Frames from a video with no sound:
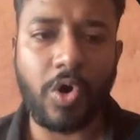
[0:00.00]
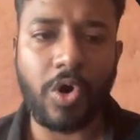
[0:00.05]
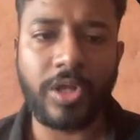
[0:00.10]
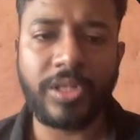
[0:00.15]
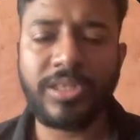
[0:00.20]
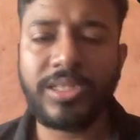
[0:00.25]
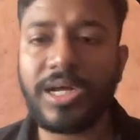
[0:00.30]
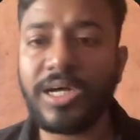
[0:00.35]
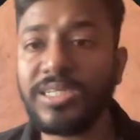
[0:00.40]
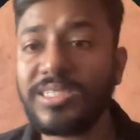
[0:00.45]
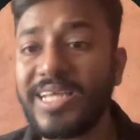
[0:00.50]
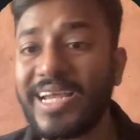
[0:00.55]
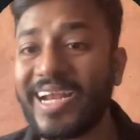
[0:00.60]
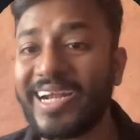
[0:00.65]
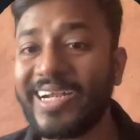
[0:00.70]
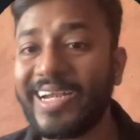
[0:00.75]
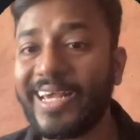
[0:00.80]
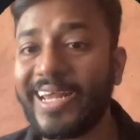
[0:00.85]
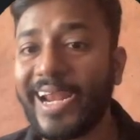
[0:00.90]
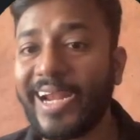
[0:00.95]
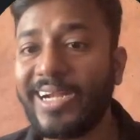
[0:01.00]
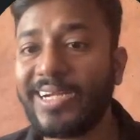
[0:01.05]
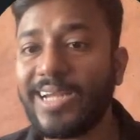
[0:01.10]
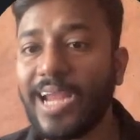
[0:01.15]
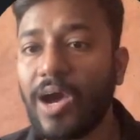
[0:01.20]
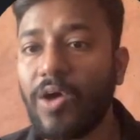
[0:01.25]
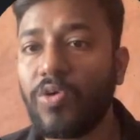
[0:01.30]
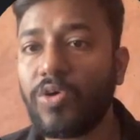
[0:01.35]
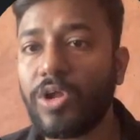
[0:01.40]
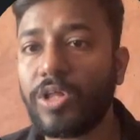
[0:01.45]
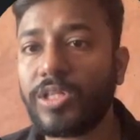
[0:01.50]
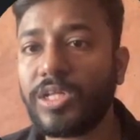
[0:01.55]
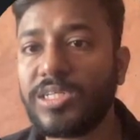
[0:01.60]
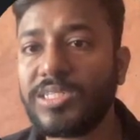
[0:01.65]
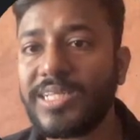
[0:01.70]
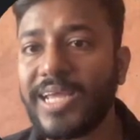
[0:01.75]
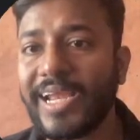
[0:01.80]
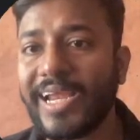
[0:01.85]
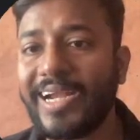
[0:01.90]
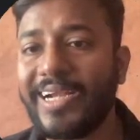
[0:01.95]
on the second day, right? Lahore on the
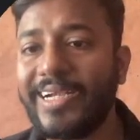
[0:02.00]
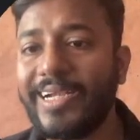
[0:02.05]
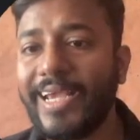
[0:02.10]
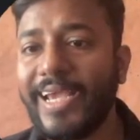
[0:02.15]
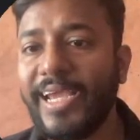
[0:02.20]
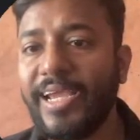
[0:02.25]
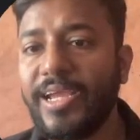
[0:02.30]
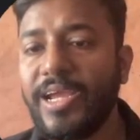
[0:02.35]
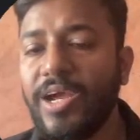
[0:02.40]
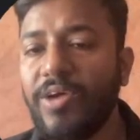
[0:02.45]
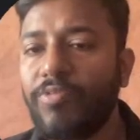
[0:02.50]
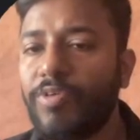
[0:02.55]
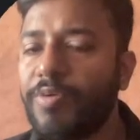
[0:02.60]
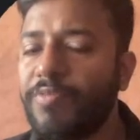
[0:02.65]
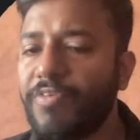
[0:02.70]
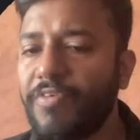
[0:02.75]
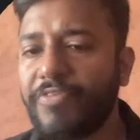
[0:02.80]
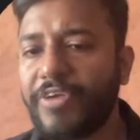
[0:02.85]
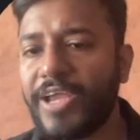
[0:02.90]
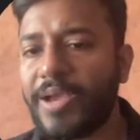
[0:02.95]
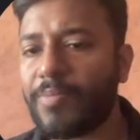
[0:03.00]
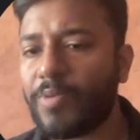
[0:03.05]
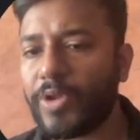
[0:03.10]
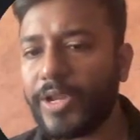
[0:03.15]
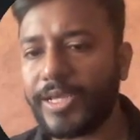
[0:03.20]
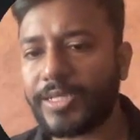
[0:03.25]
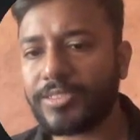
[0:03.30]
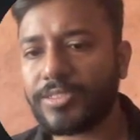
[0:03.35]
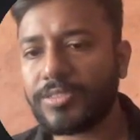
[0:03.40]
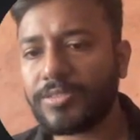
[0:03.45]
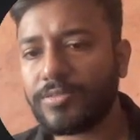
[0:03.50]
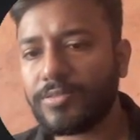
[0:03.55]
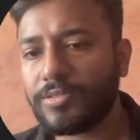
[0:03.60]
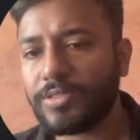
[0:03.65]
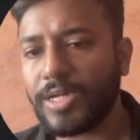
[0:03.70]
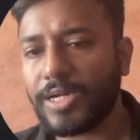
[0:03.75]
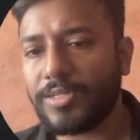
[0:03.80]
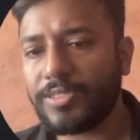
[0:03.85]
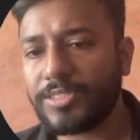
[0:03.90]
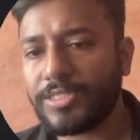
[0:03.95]
second day would be 50 upon x.
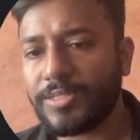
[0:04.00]
That is